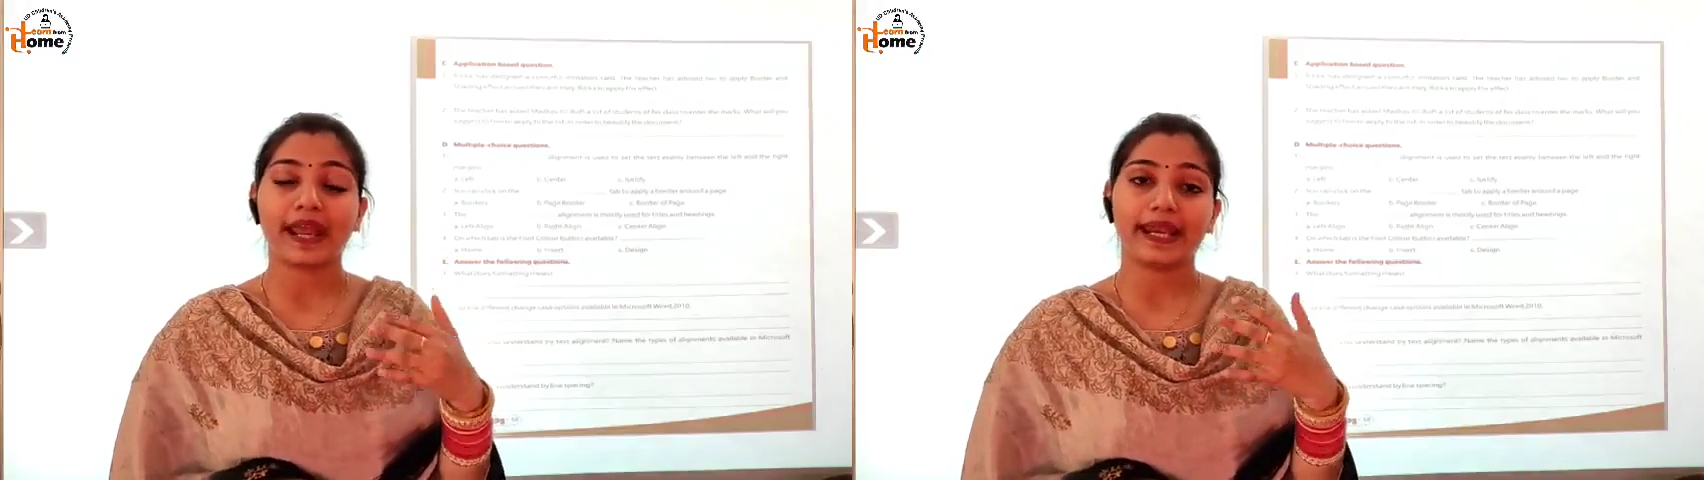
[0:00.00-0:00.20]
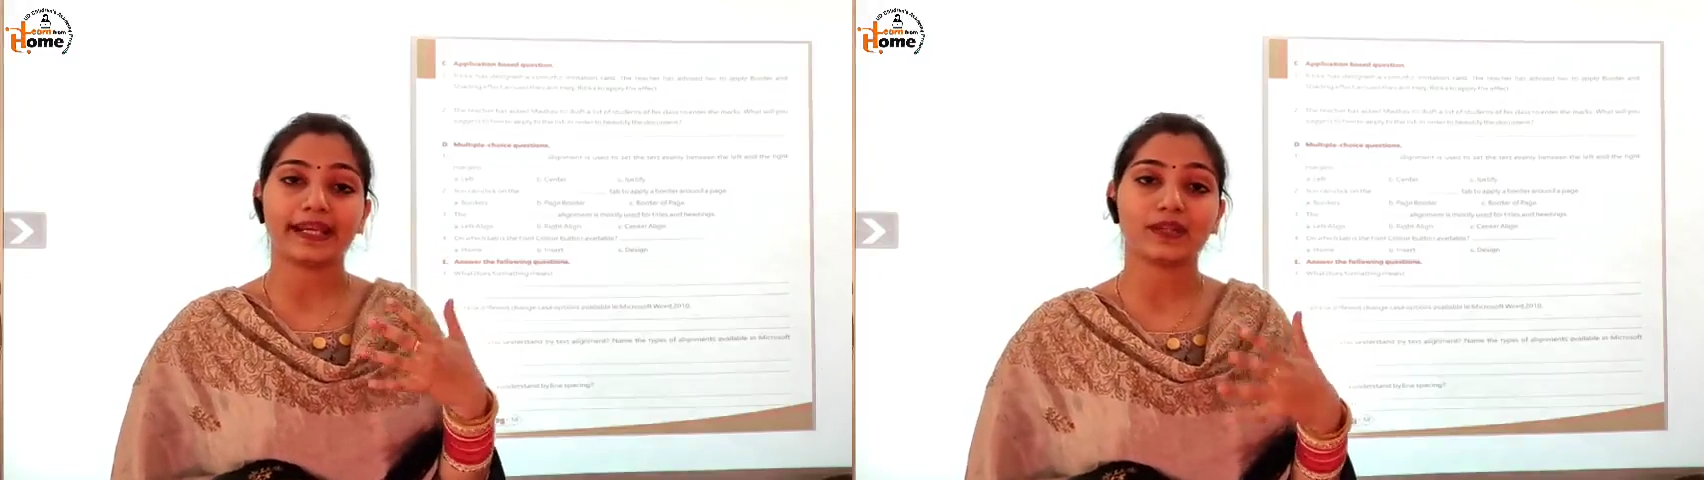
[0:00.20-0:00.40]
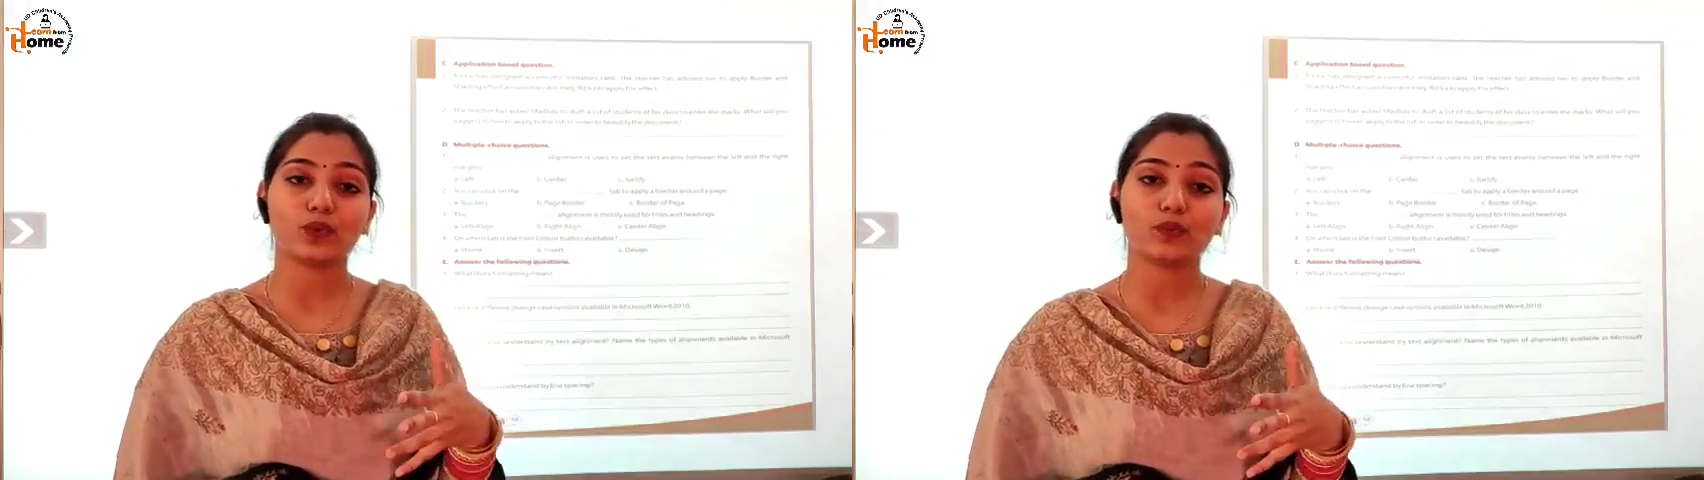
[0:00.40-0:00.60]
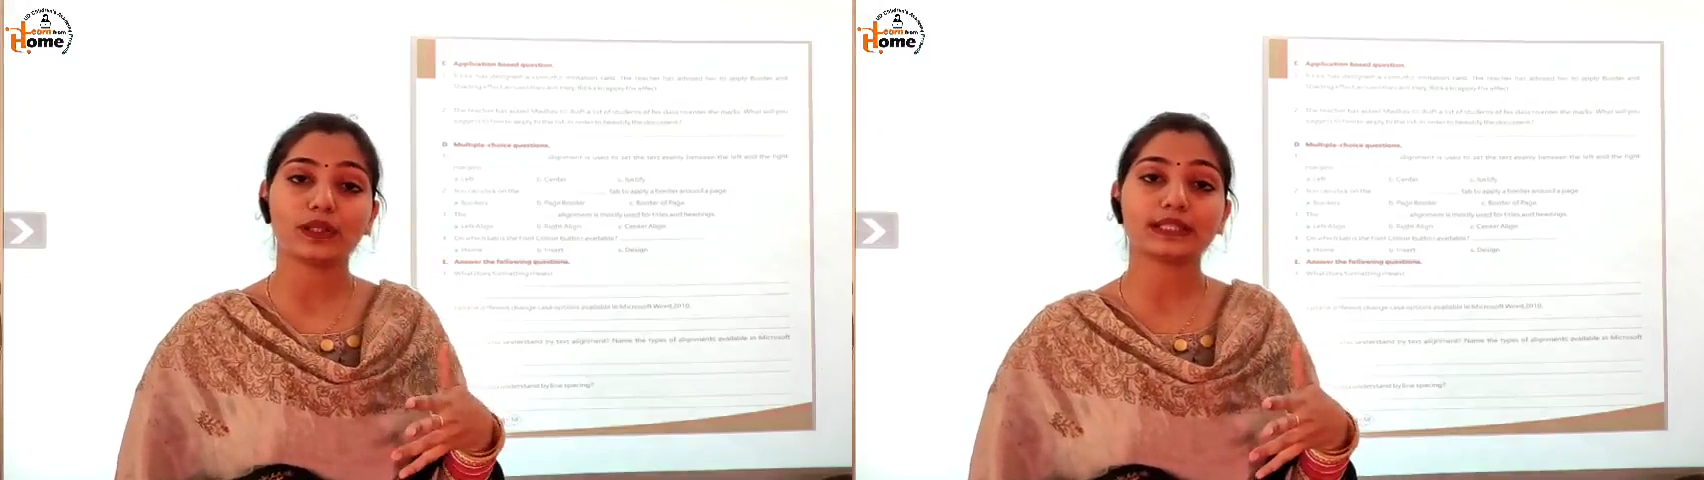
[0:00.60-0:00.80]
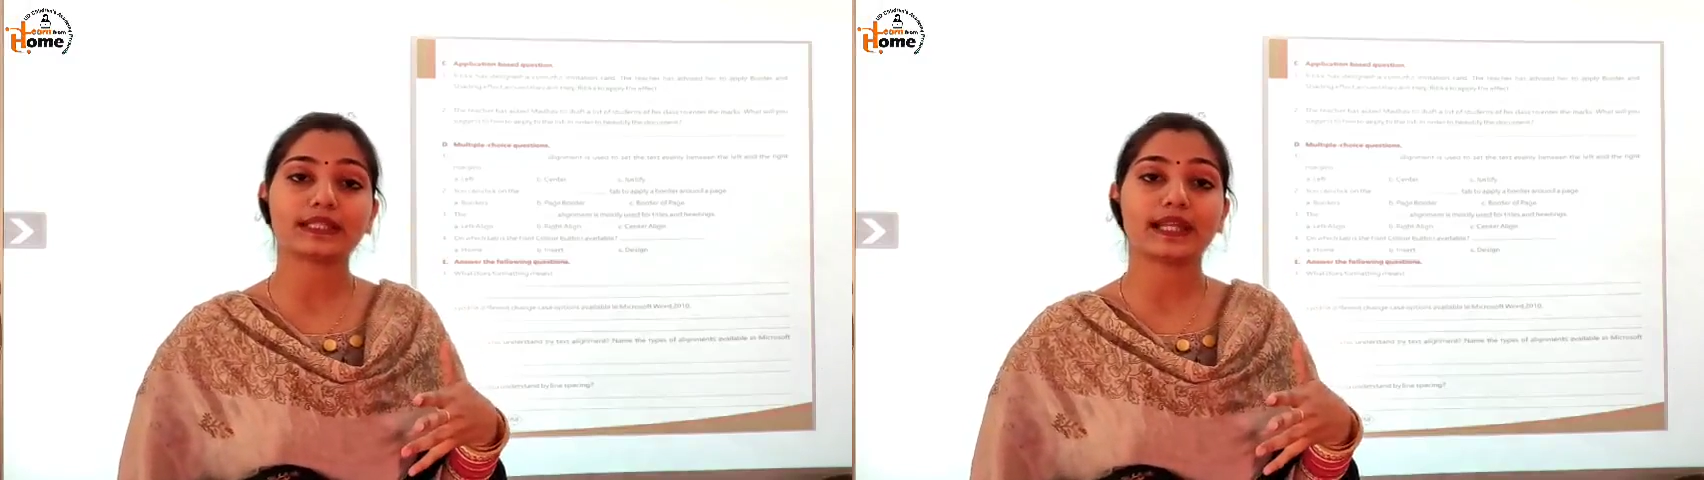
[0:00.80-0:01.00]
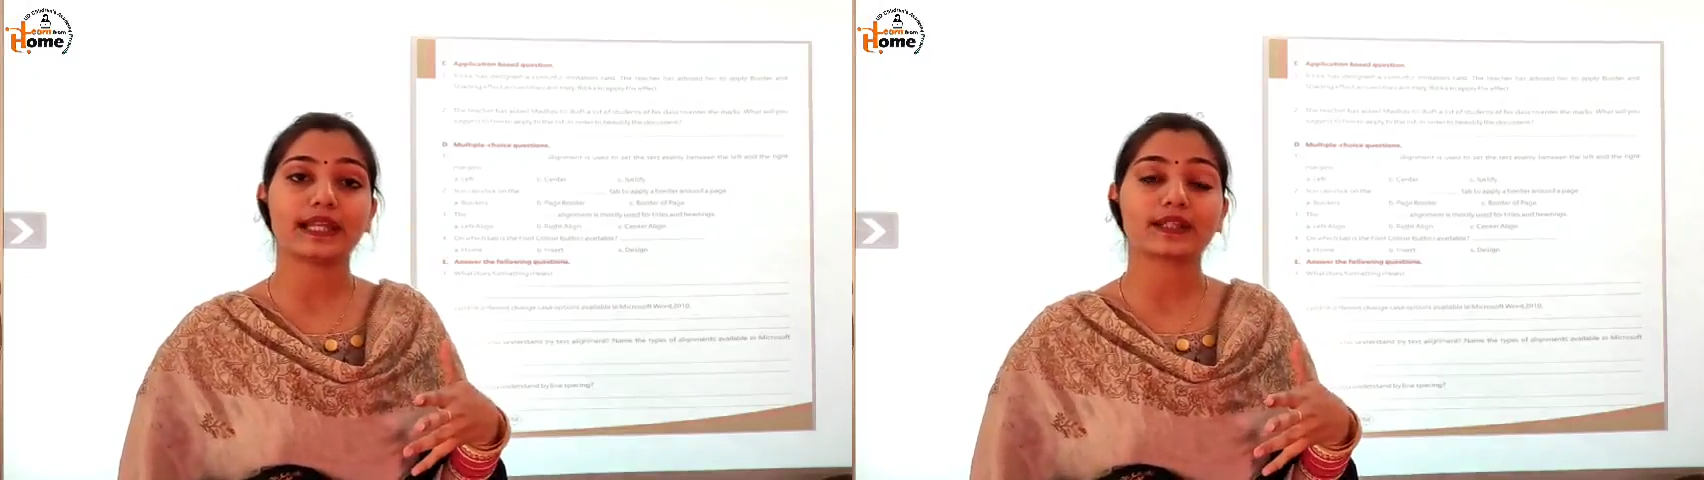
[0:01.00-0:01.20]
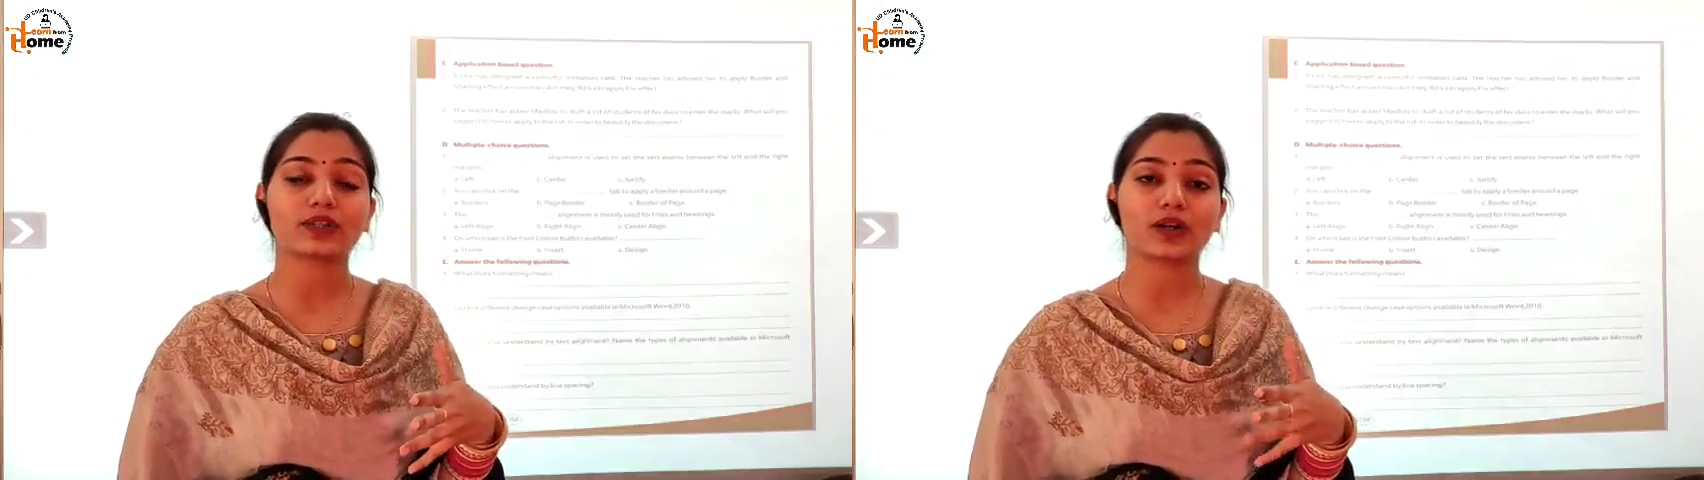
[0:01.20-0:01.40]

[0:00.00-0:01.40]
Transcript: and you will select